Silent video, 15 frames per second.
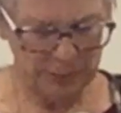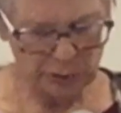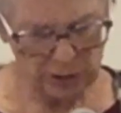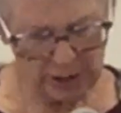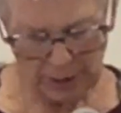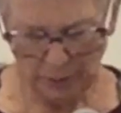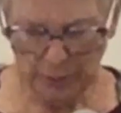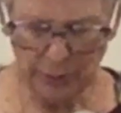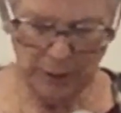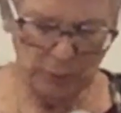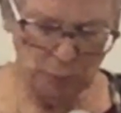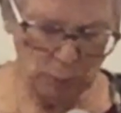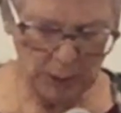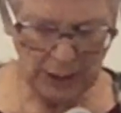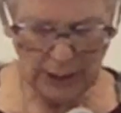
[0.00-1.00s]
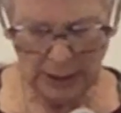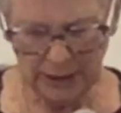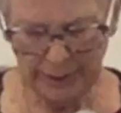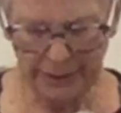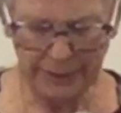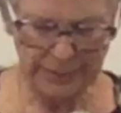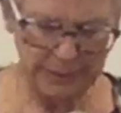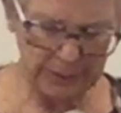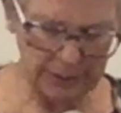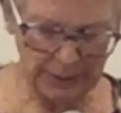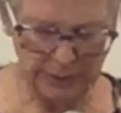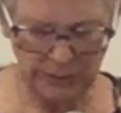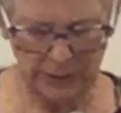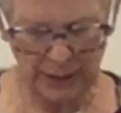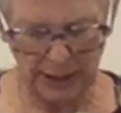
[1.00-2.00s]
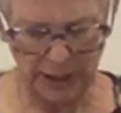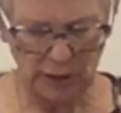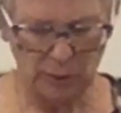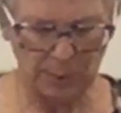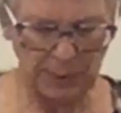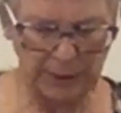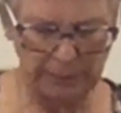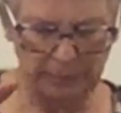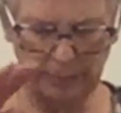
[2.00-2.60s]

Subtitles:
Childhood really isn't a stage, but